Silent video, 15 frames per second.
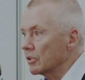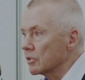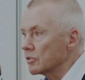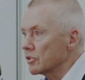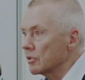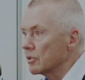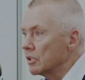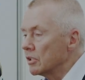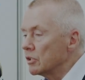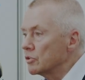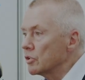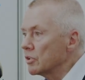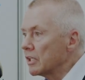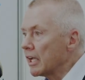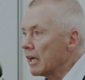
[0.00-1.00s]
So
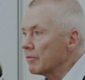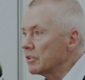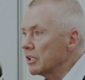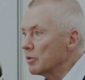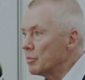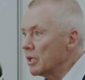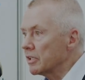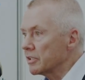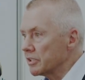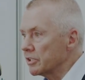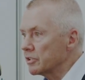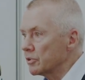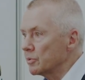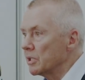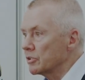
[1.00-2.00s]
do they have the ability
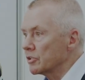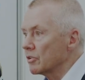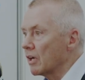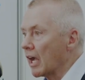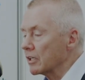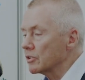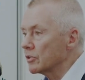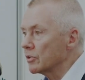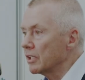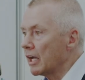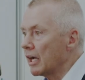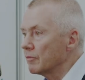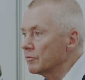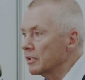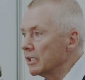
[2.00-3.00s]
to interact? Do they
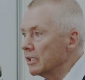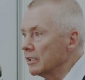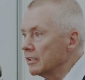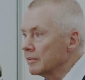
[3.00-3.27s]
have the